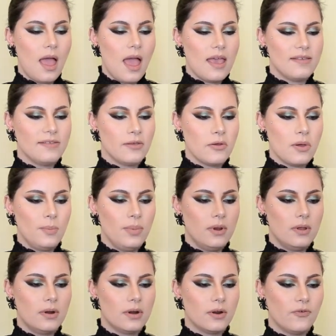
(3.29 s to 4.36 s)
I saw a
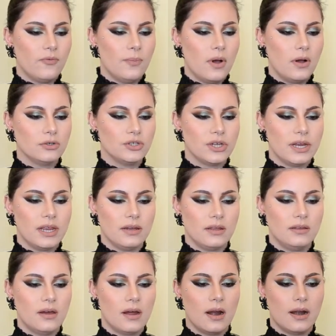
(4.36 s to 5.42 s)
blur of motion in the
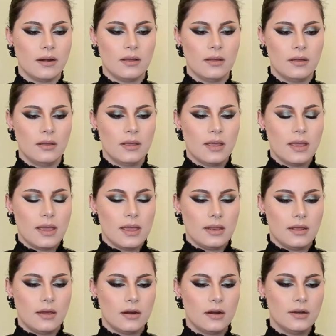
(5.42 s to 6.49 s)
dark and
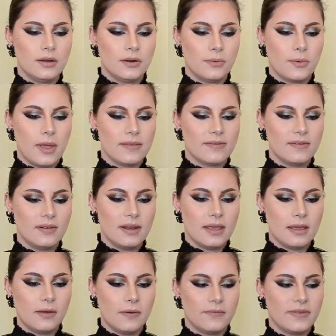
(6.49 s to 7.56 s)
heard the
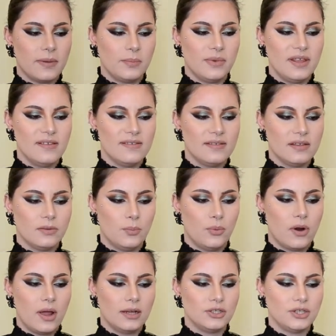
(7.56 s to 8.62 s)
rustling of some distant
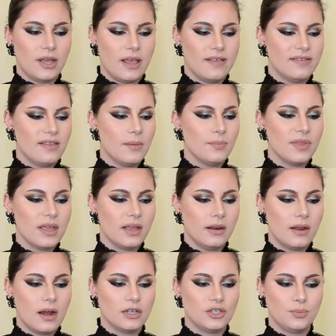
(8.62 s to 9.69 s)
brush as something
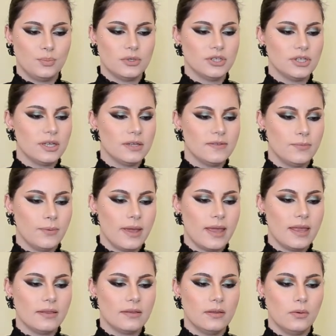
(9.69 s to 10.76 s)
large pushed its
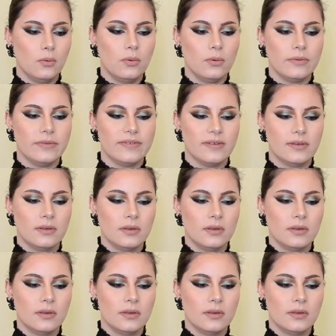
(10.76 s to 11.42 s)
way into the woods.